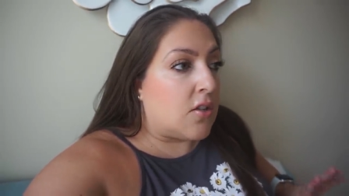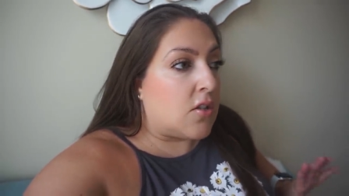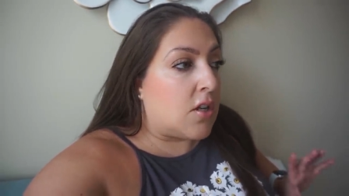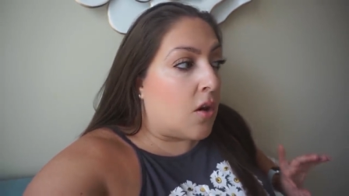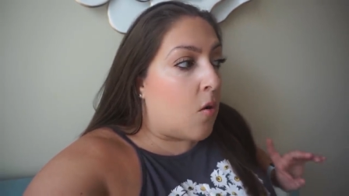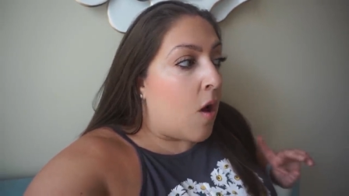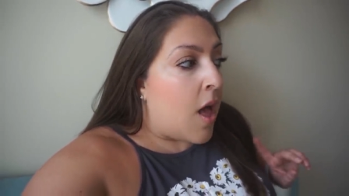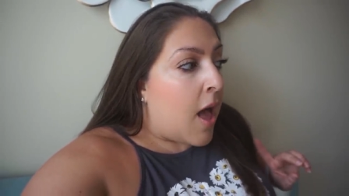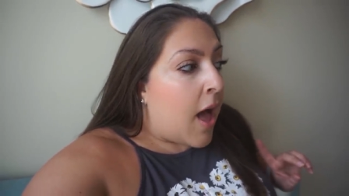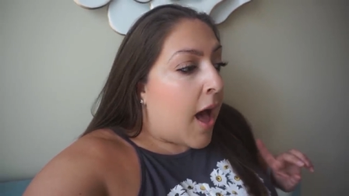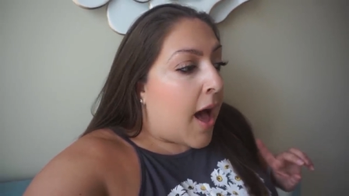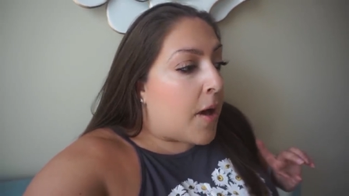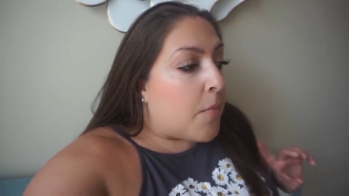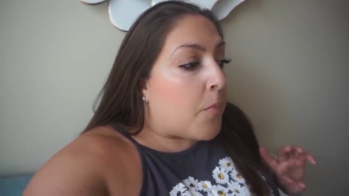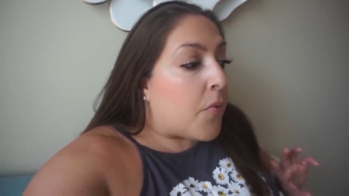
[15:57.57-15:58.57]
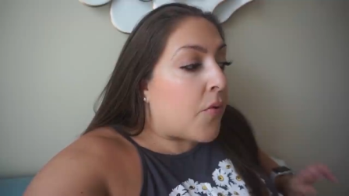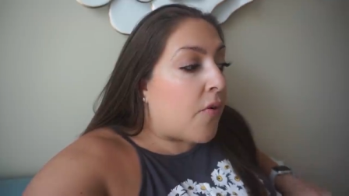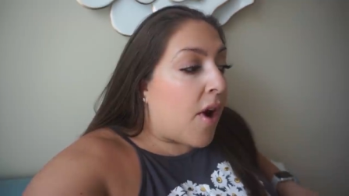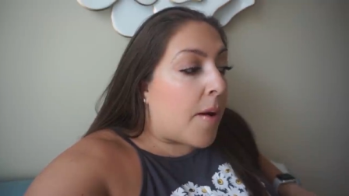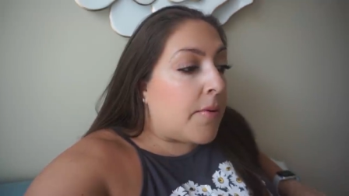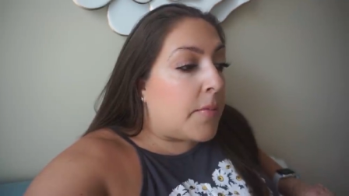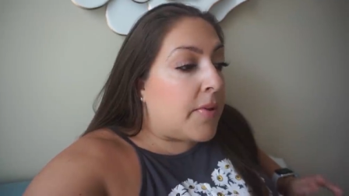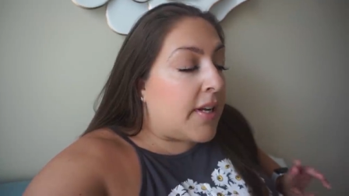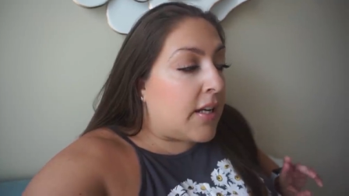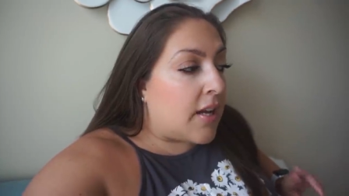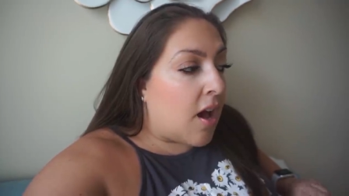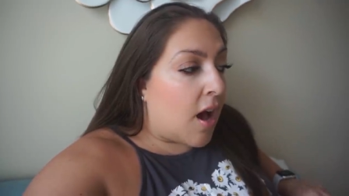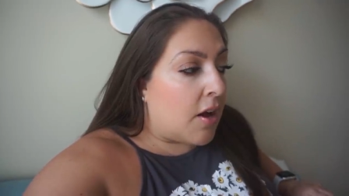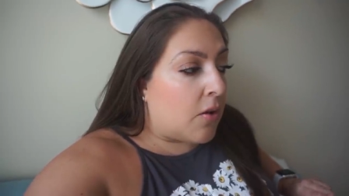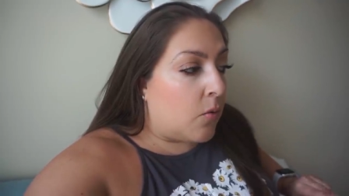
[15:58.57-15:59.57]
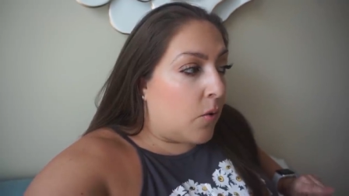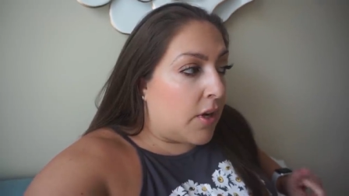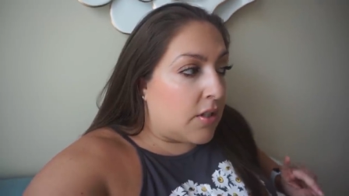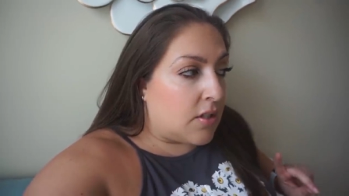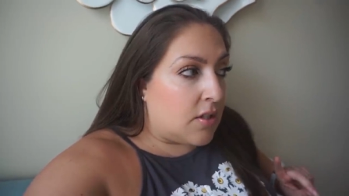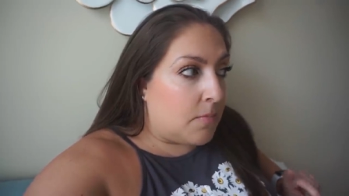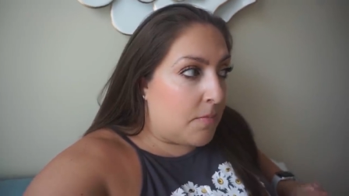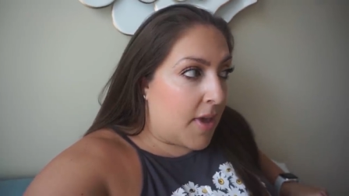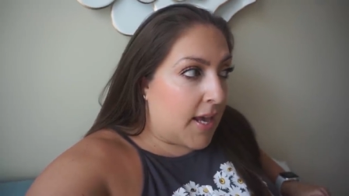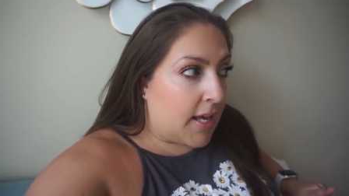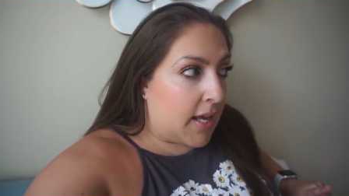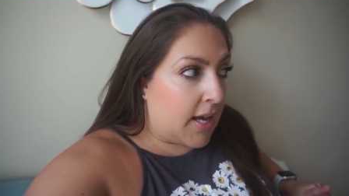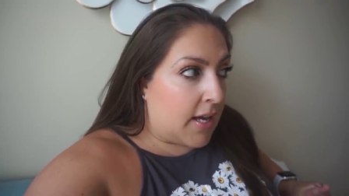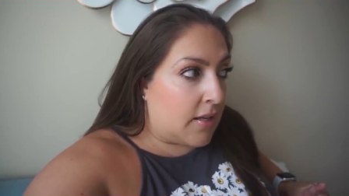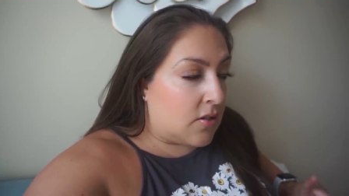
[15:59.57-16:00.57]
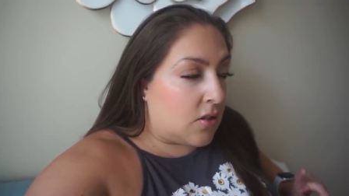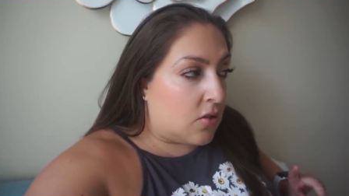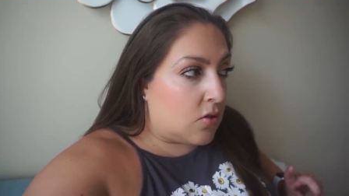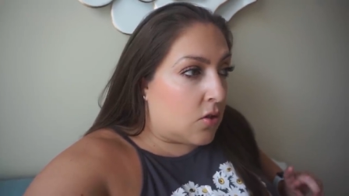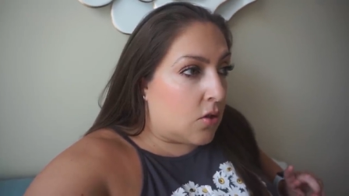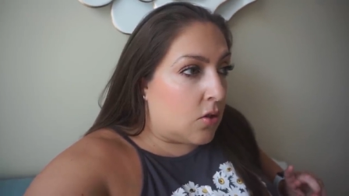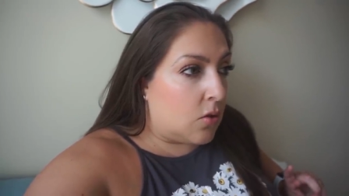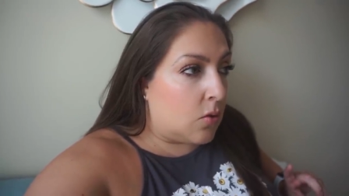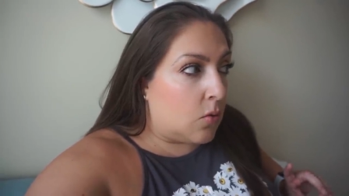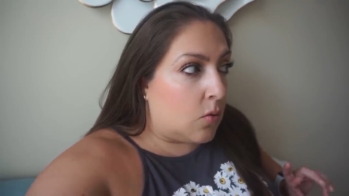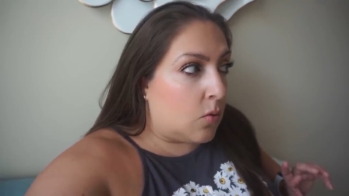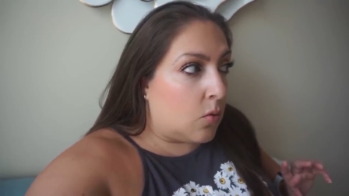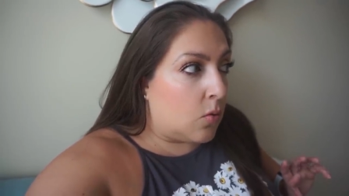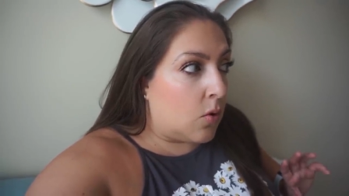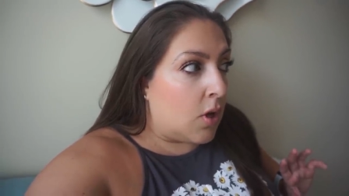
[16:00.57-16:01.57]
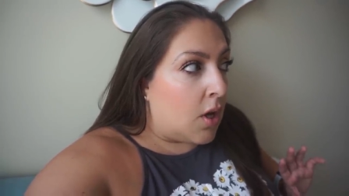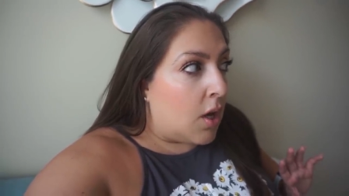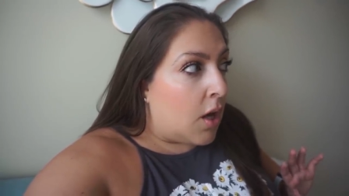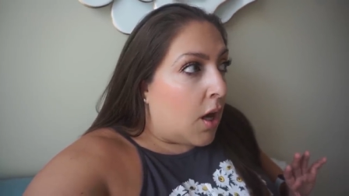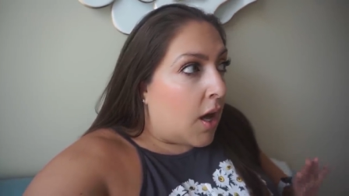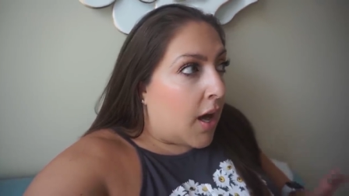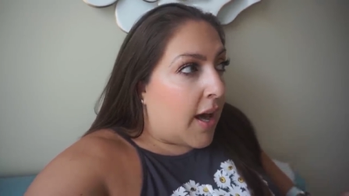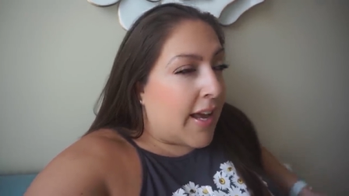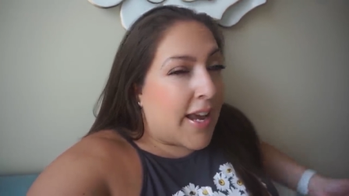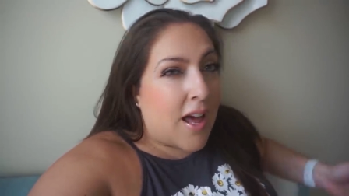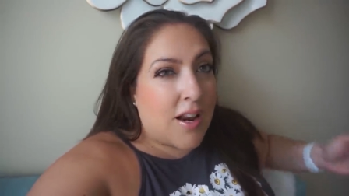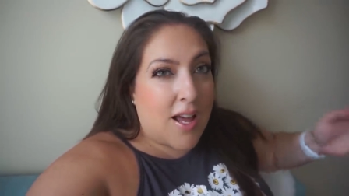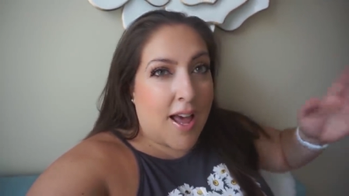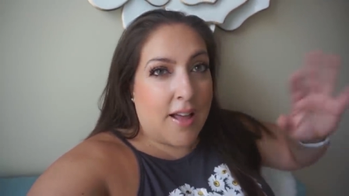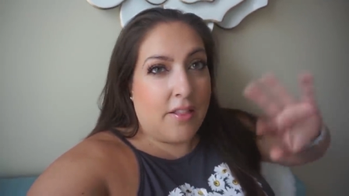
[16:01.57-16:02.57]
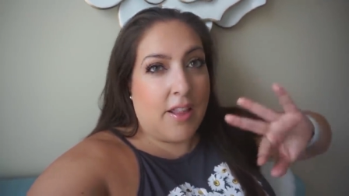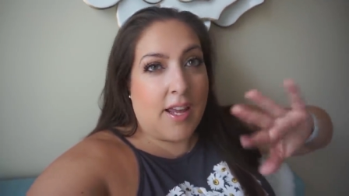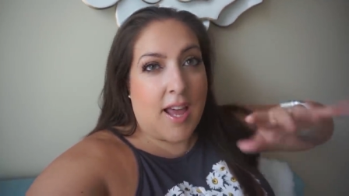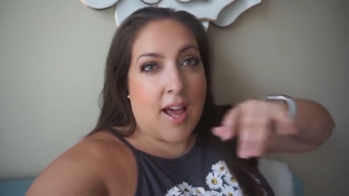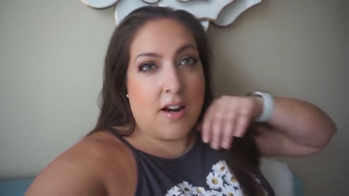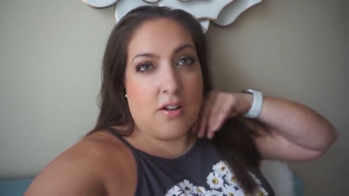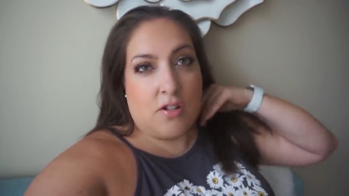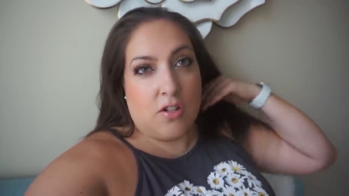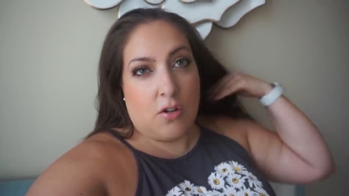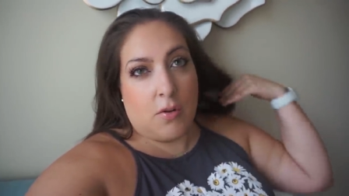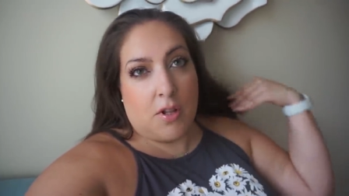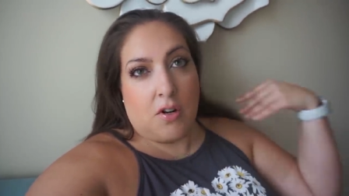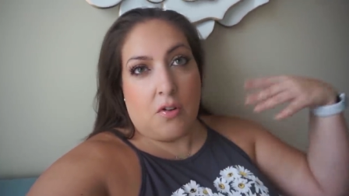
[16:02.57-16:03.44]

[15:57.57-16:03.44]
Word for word: So I'm probably not going to make it to, I kind of had like how to do a